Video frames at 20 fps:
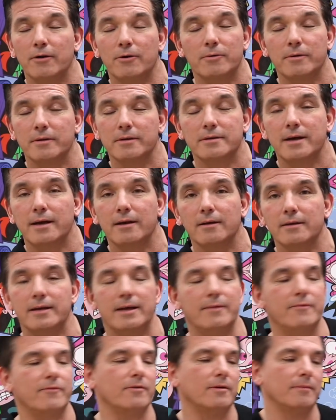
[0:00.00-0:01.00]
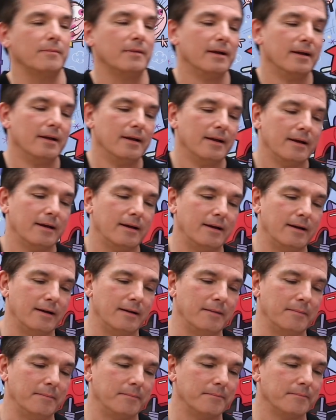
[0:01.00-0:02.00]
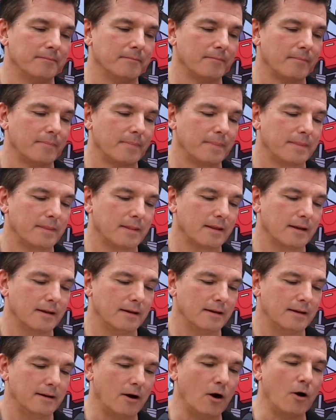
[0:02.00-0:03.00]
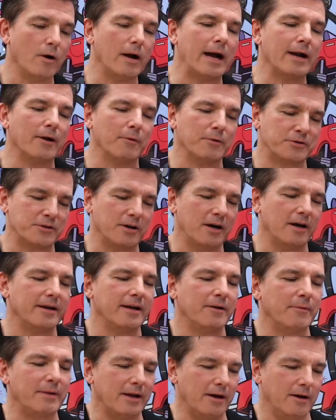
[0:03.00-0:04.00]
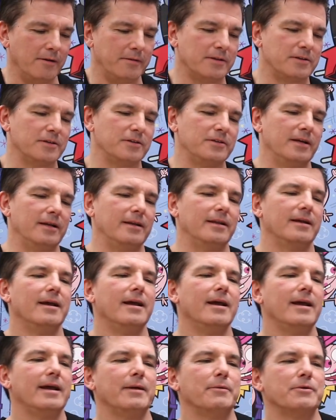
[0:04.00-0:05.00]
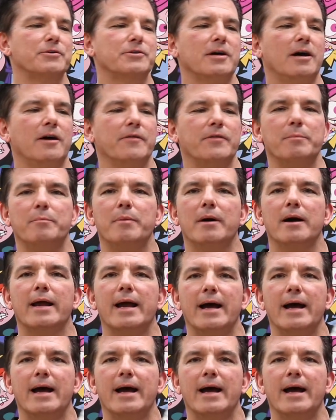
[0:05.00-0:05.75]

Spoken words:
know where the title came from. Oh, I know what it's called. Here we go. This is it. It was called the Bug